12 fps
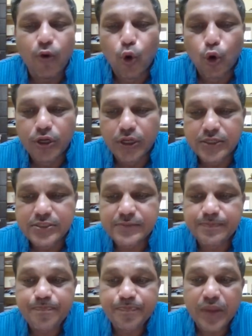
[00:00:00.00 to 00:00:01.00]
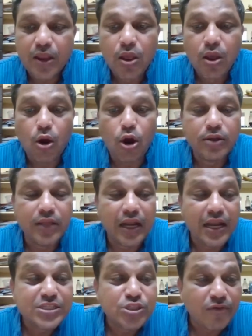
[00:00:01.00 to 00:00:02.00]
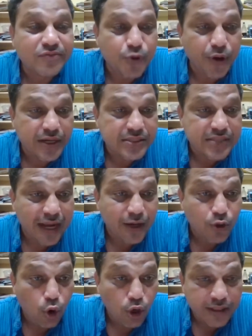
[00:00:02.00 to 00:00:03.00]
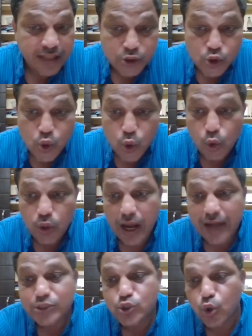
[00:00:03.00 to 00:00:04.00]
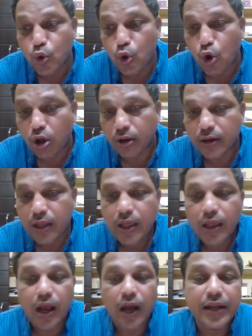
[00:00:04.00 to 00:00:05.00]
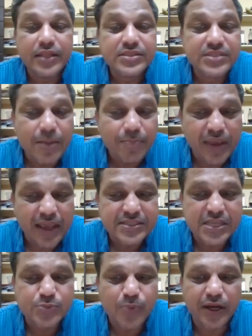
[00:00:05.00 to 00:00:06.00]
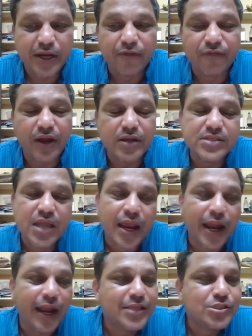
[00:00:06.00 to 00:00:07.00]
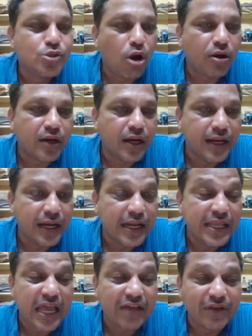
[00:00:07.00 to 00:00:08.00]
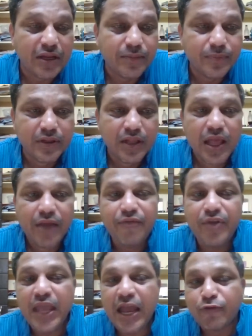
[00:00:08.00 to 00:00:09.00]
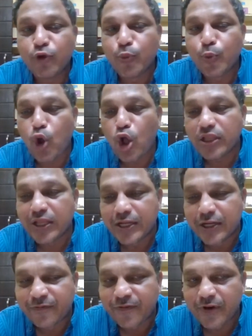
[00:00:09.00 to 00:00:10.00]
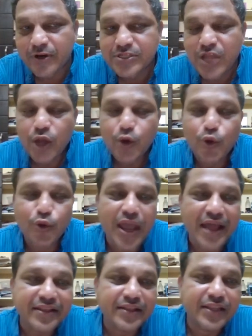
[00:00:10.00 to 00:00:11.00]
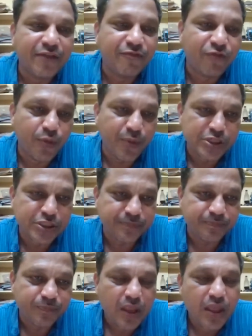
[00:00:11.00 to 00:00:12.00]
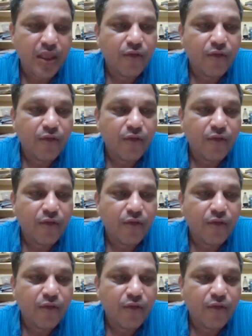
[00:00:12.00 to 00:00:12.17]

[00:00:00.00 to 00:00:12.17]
the voters, or the list of students enrolled in the school, and so on. And in some cases, my dear friends, it is not readily available. We have to put on the efforts to gather the information.